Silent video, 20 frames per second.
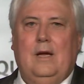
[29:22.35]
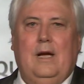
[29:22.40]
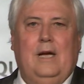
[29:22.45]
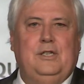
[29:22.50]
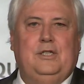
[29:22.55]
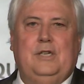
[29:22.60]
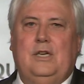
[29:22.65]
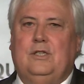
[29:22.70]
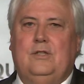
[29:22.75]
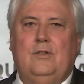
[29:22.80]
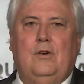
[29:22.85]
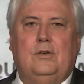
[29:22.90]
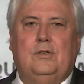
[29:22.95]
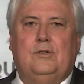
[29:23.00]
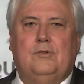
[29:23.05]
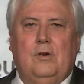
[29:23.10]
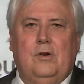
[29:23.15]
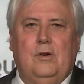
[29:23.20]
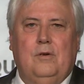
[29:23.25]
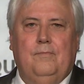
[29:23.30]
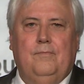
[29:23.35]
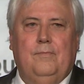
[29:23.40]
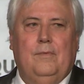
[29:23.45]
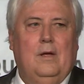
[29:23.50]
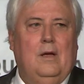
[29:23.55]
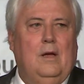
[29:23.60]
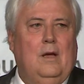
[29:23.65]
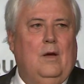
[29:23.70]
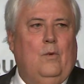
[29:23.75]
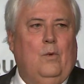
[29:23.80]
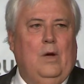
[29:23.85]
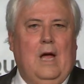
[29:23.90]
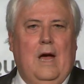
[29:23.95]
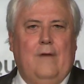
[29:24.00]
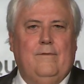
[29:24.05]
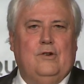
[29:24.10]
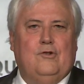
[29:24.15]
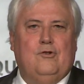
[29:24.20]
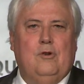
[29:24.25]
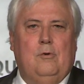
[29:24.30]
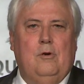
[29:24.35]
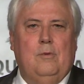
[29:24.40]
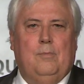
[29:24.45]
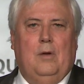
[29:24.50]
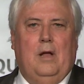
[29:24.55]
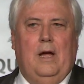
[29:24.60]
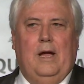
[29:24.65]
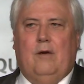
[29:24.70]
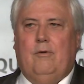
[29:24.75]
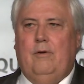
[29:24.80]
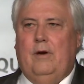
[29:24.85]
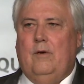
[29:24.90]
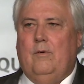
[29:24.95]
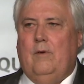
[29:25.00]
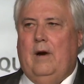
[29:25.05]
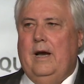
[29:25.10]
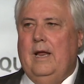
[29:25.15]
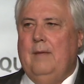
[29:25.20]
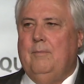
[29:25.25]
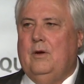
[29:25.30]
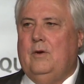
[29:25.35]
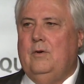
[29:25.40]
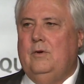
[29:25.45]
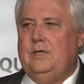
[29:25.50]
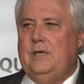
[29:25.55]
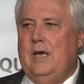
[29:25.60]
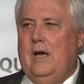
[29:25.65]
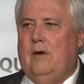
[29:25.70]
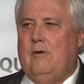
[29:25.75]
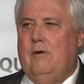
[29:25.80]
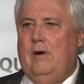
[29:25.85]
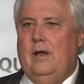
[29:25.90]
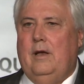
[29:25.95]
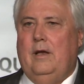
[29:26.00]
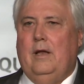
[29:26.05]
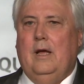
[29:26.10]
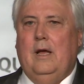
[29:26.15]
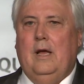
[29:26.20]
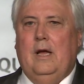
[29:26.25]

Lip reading: It's just not true. We have a AAA credit rating because our credit